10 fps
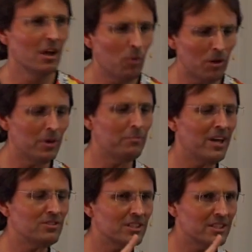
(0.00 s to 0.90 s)
What we're
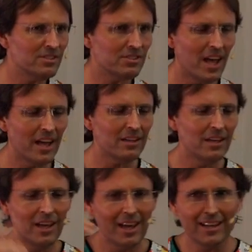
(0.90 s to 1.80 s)
basically saying,
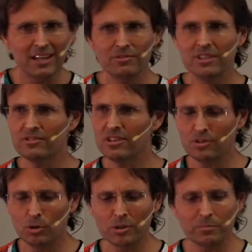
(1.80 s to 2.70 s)
and even into
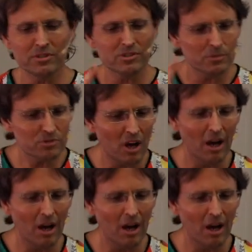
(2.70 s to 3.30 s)
the order principles,